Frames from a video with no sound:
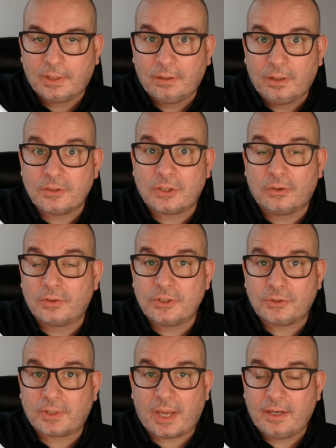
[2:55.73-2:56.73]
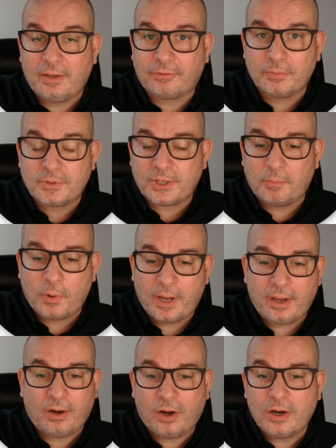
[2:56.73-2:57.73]
As long as you're getting it from
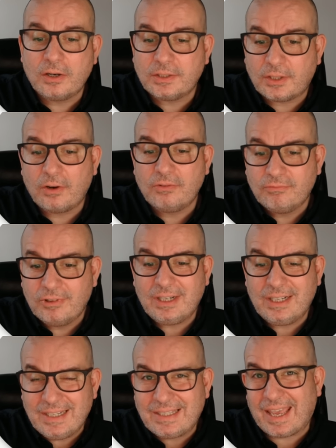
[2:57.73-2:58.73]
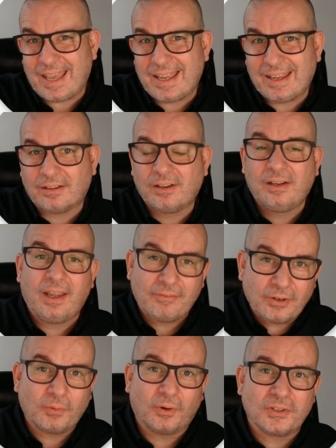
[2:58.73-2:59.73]
somewhere, I don't really care. If
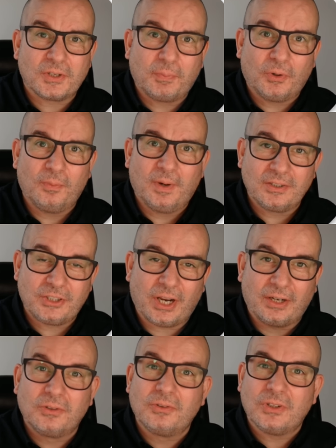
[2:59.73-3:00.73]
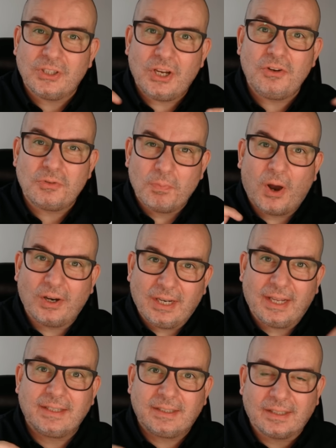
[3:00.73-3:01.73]
you want to support my channel, use my
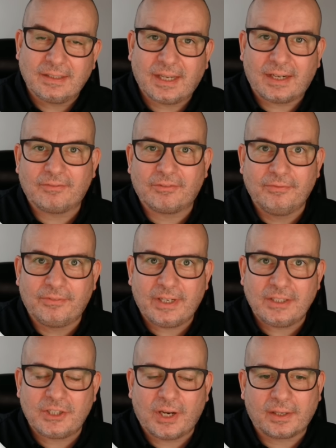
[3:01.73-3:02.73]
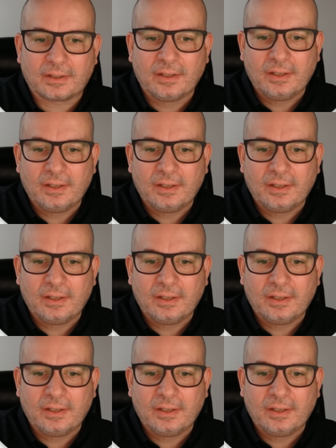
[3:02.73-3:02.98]
link and get it from VCheck.